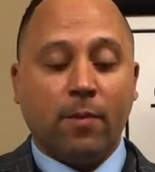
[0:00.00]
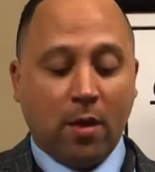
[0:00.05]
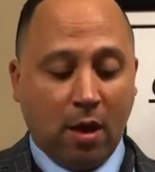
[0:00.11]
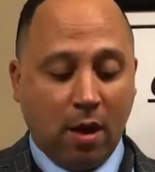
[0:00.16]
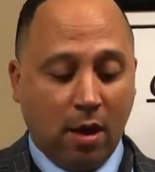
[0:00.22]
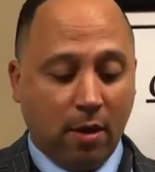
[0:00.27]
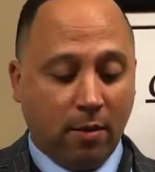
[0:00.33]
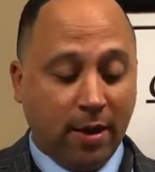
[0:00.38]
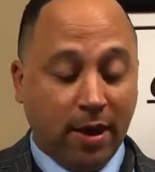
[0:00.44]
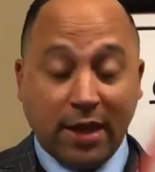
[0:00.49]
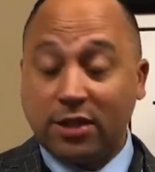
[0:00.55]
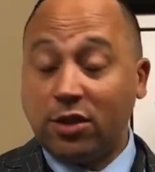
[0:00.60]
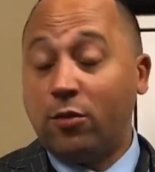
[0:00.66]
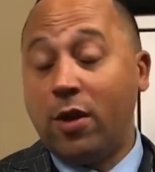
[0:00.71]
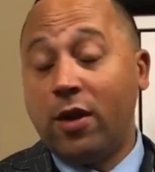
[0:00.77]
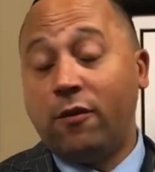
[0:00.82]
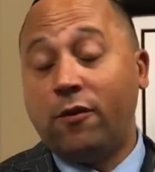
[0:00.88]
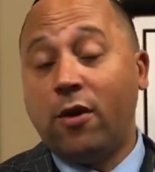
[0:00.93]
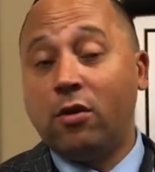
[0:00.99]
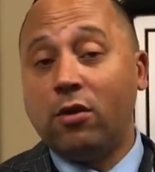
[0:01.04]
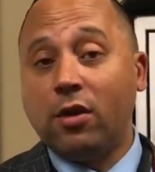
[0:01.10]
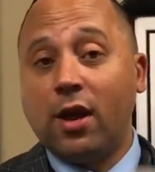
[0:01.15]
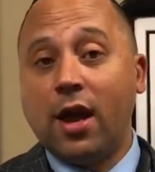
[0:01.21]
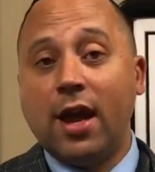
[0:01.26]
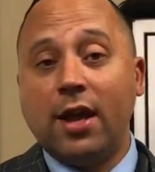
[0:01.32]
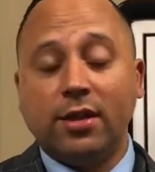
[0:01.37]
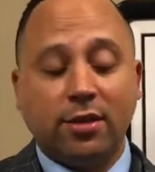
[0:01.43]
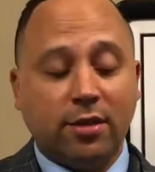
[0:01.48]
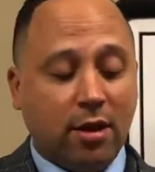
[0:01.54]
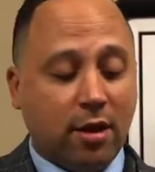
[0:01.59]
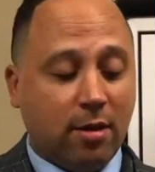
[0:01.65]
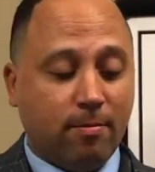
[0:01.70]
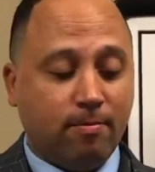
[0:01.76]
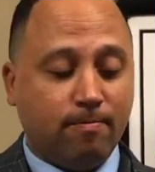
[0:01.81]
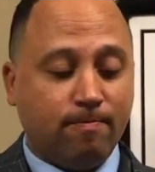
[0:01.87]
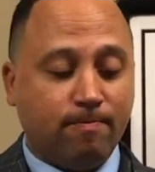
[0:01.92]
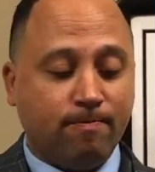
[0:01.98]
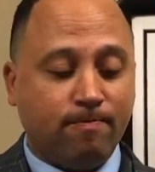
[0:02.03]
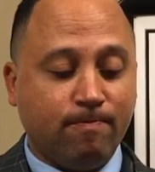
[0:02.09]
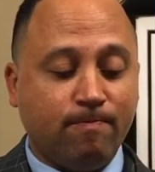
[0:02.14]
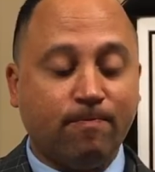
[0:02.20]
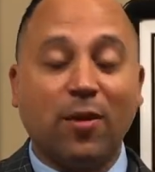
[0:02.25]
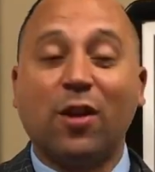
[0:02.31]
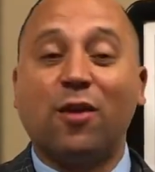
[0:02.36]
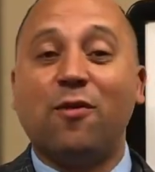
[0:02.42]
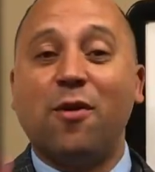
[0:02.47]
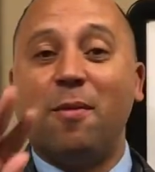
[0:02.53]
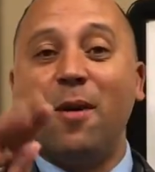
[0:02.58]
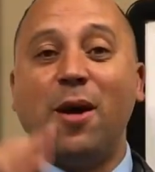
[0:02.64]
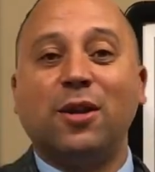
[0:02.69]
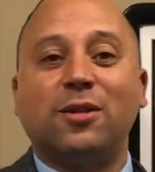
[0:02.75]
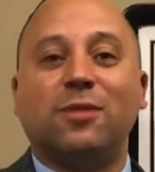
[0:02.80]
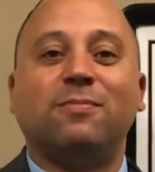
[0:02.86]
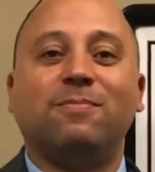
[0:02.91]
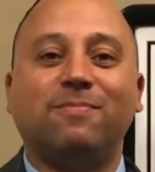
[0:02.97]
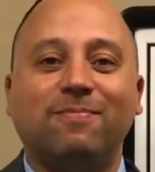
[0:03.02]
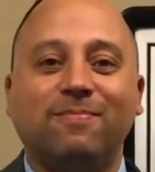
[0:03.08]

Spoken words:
And it's the red folder, guys. Thank you very much.